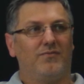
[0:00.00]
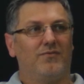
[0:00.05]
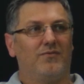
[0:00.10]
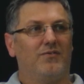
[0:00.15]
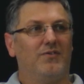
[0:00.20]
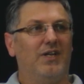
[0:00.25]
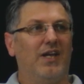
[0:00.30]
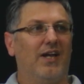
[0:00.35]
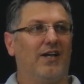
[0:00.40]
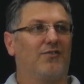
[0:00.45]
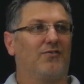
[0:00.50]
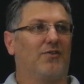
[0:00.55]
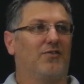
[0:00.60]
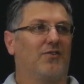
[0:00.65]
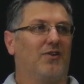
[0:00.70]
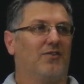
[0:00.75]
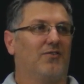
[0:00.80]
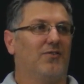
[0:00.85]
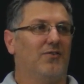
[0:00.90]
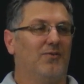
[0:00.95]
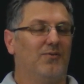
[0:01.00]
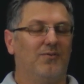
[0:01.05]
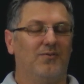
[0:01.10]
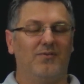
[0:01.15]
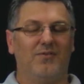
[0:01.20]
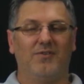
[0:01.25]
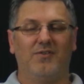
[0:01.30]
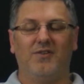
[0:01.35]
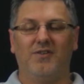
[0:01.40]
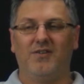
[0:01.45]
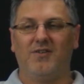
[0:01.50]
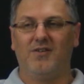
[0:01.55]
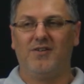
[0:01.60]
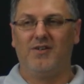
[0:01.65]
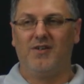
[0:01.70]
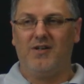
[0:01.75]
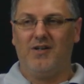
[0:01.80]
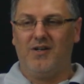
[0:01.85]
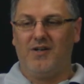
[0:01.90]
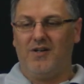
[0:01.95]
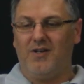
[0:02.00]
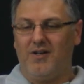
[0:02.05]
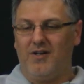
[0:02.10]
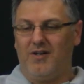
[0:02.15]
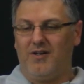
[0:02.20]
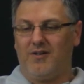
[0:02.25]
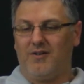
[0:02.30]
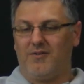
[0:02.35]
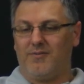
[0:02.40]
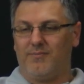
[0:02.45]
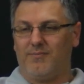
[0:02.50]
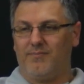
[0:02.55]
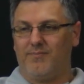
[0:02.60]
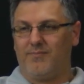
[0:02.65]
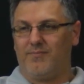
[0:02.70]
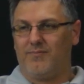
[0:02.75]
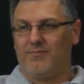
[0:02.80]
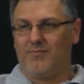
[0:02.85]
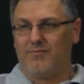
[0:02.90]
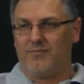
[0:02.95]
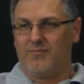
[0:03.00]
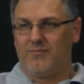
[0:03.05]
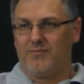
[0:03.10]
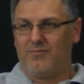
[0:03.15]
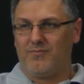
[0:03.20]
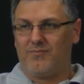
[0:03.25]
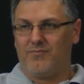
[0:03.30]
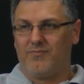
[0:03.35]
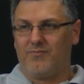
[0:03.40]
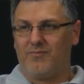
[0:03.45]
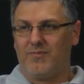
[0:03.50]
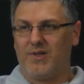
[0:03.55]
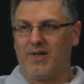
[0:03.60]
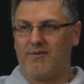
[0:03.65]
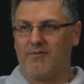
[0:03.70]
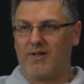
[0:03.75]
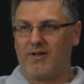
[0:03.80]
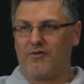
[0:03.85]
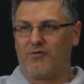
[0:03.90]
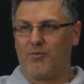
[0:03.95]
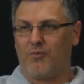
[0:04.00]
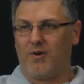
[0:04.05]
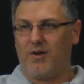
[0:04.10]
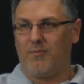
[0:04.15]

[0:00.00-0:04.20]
Yeah, that's what I thought too. I have like 20